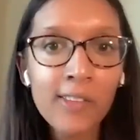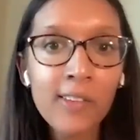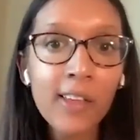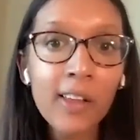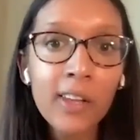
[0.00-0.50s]
So
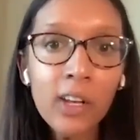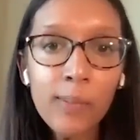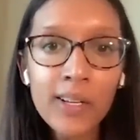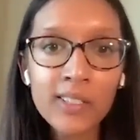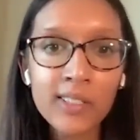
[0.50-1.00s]
it's a little
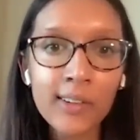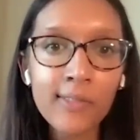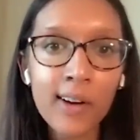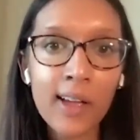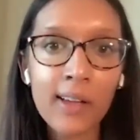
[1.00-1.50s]
bit
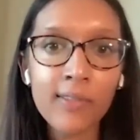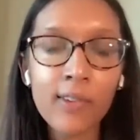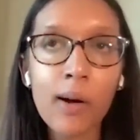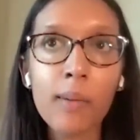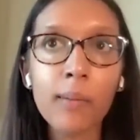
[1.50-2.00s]
different
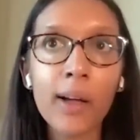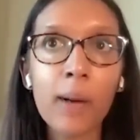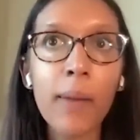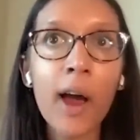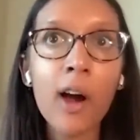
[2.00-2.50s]
from like
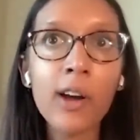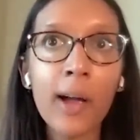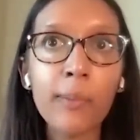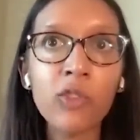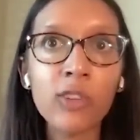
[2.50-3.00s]
a
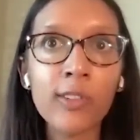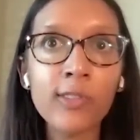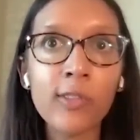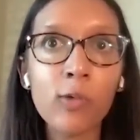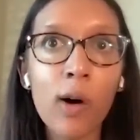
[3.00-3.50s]
paradigm shift of